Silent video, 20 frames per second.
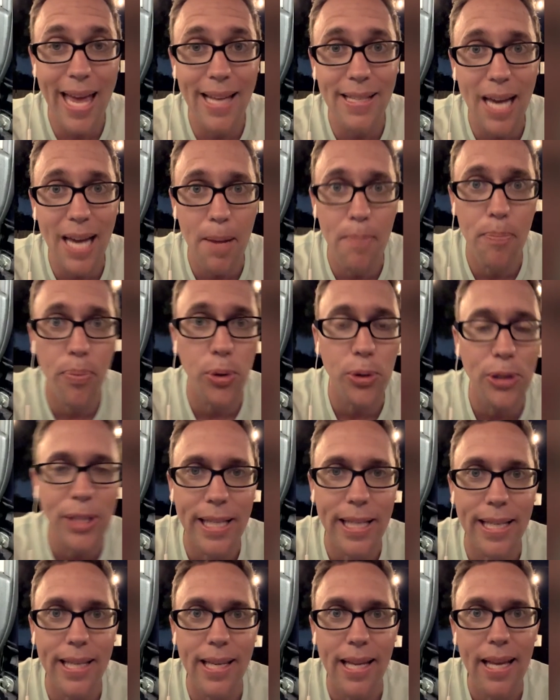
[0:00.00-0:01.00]

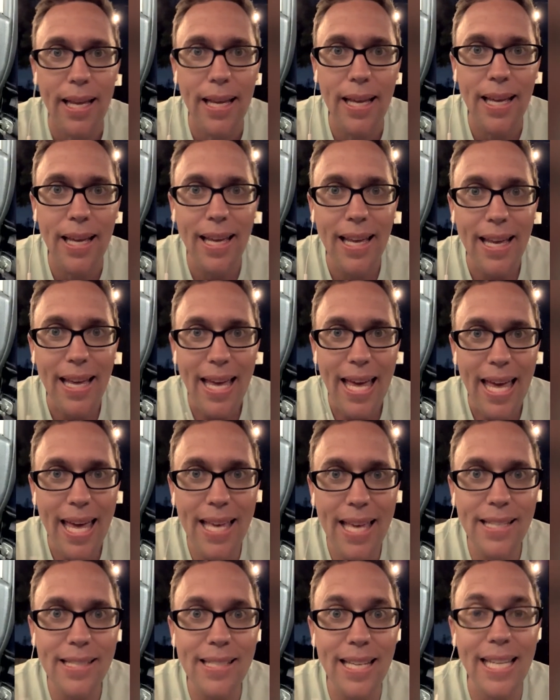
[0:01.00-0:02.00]
Anti-bullying
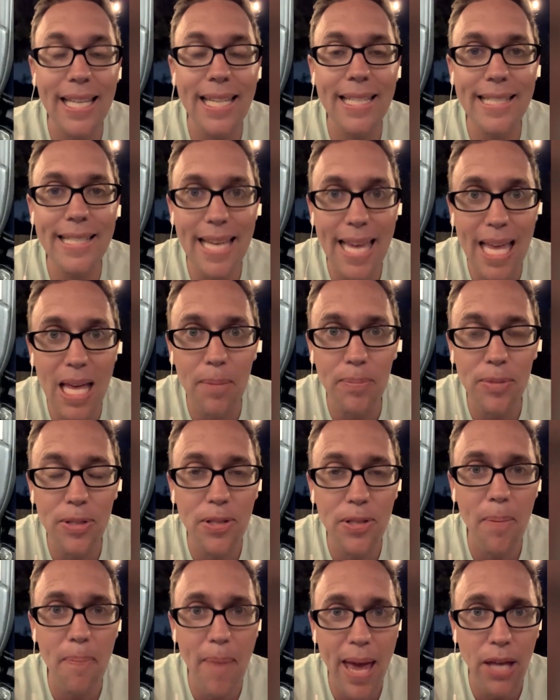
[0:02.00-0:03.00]
is an
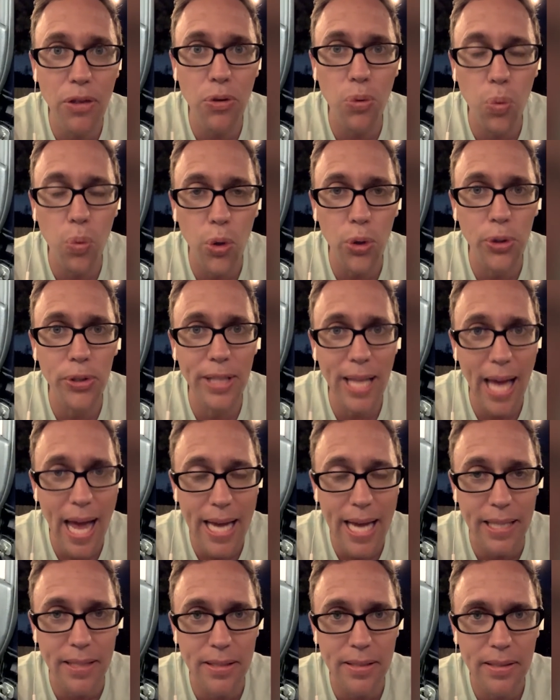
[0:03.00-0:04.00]
attempt to make the world
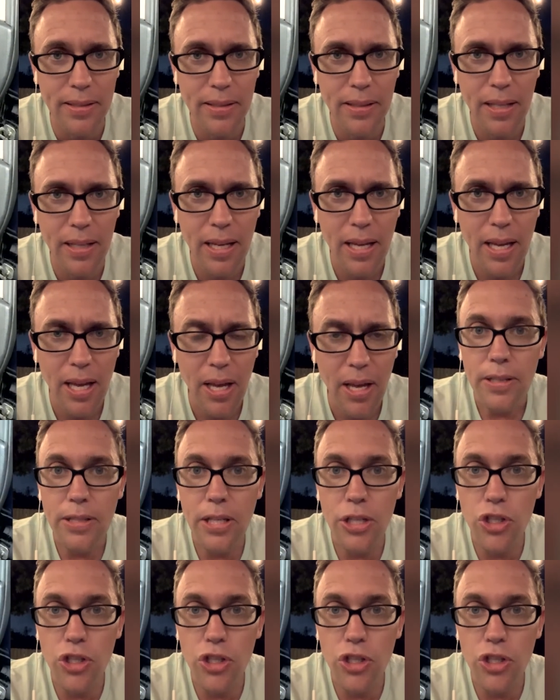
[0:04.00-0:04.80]
nice, to